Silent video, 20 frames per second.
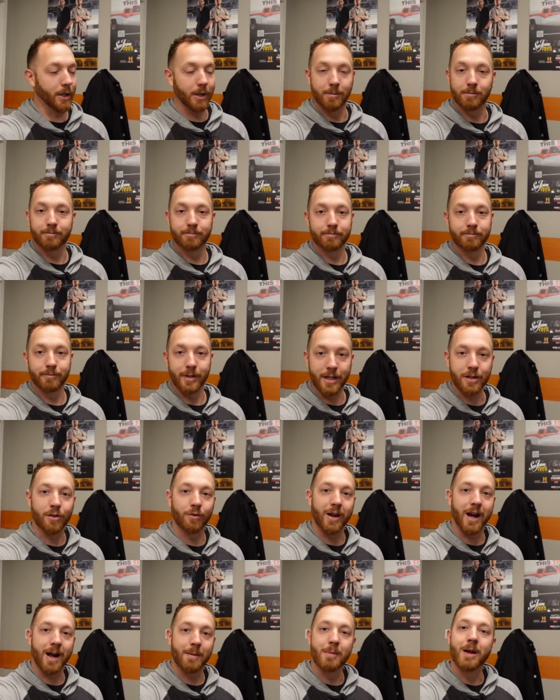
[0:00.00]
so that's a
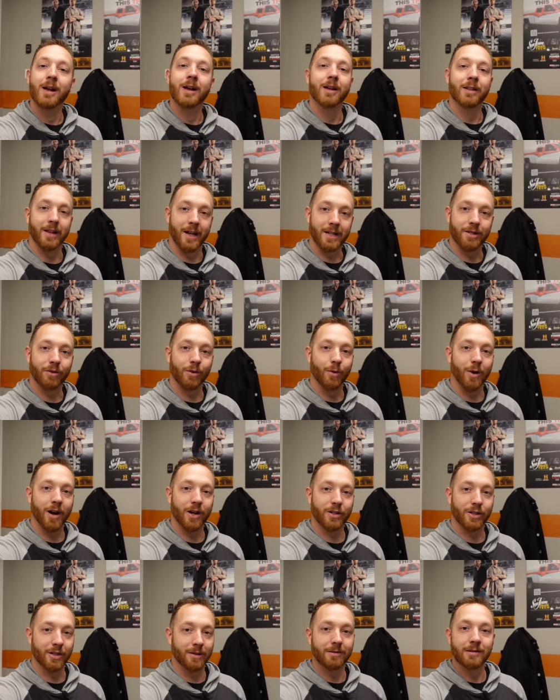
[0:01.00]
wrap. Thanks for
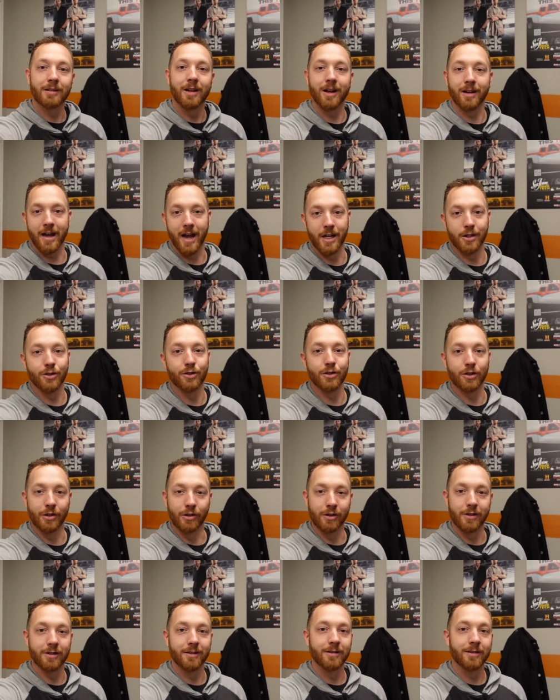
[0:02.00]
watching. I'll catch you
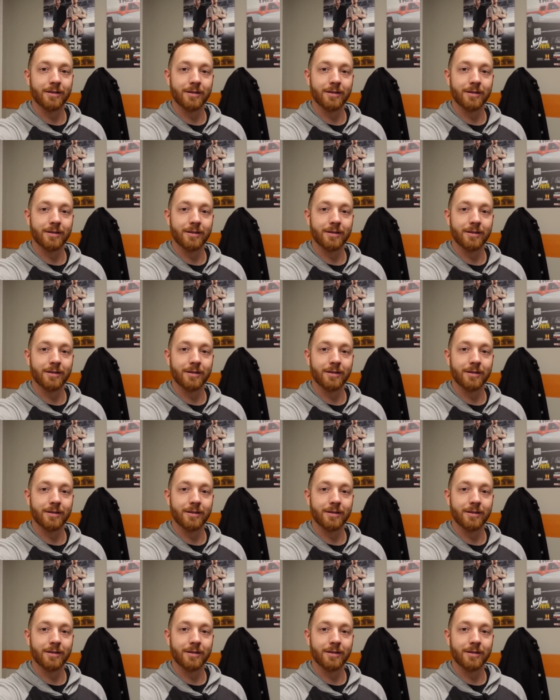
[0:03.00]
soon.